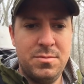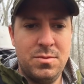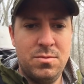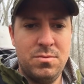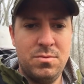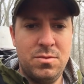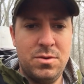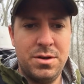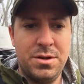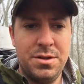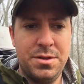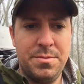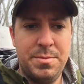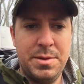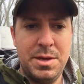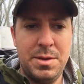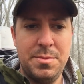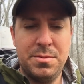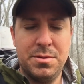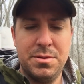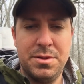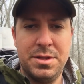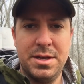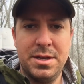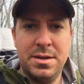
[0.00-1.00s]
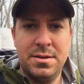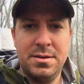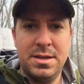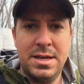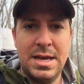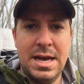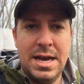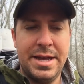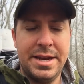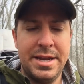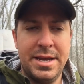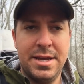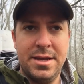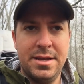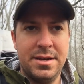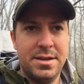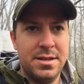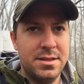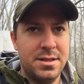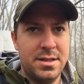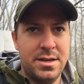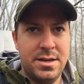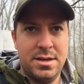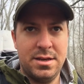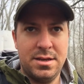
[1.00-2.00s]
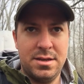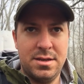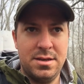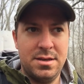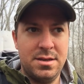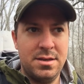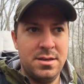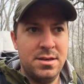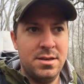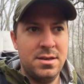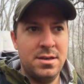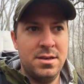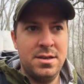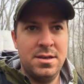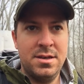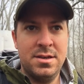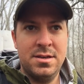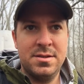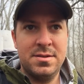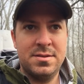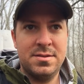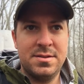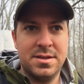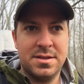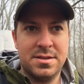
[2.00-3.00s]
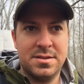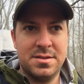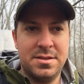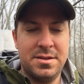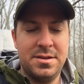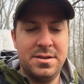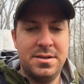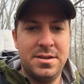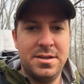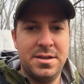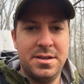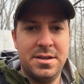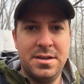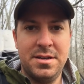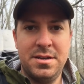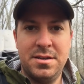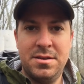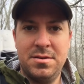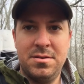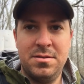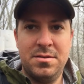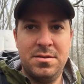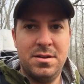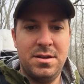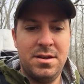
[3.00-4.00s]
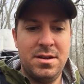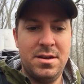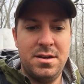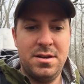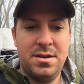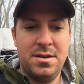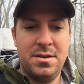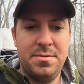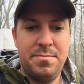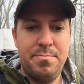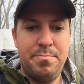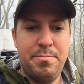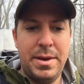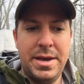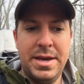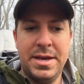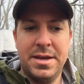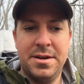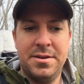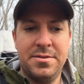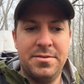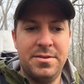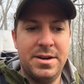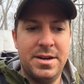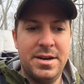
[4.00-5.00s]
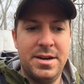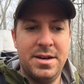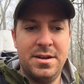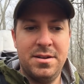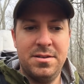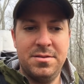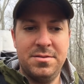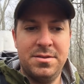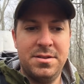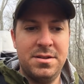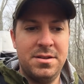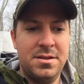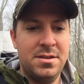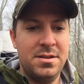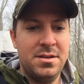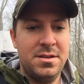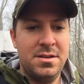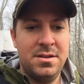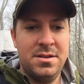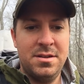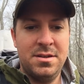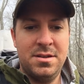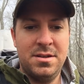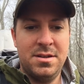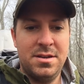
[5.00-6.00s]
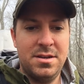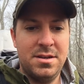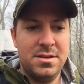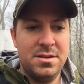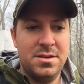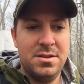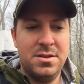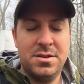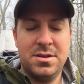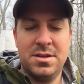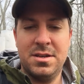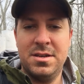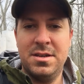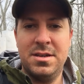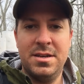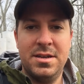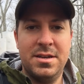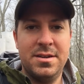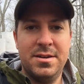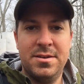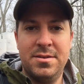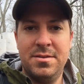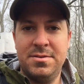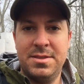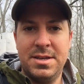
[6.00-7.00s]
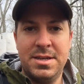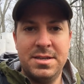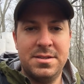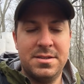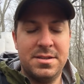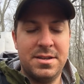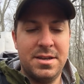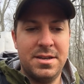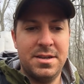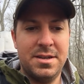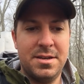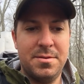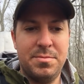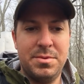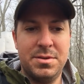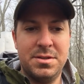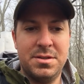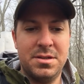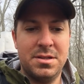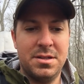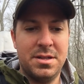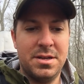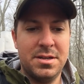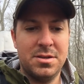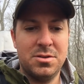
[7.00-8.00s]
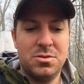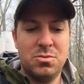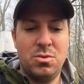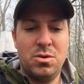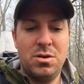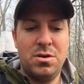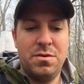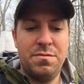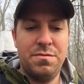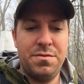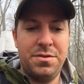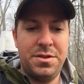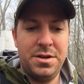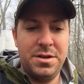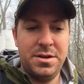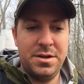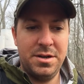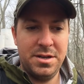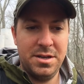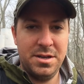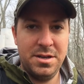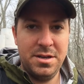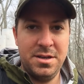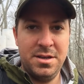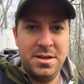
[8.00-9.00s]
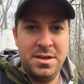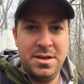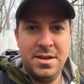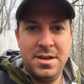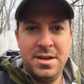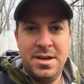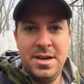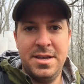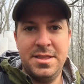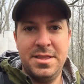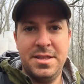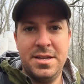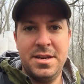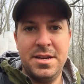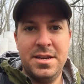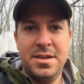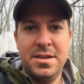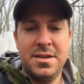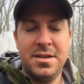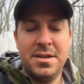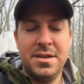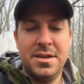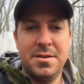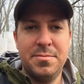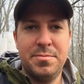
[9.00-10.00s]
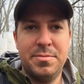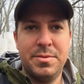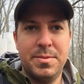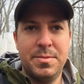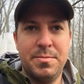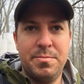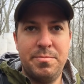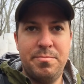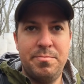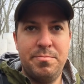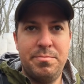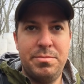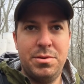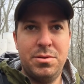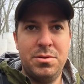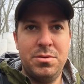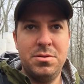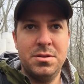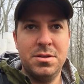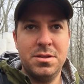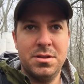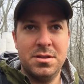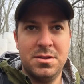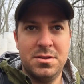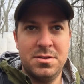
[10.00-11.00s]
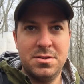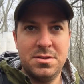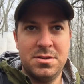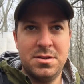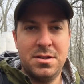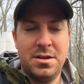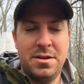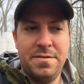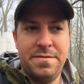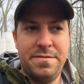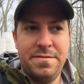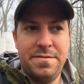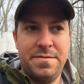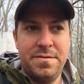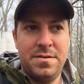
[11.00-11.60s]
One of the people that got in at like 6:30, banging around, cooking dinner, they stayed up until like 12:30 and then ended up pulling their stuff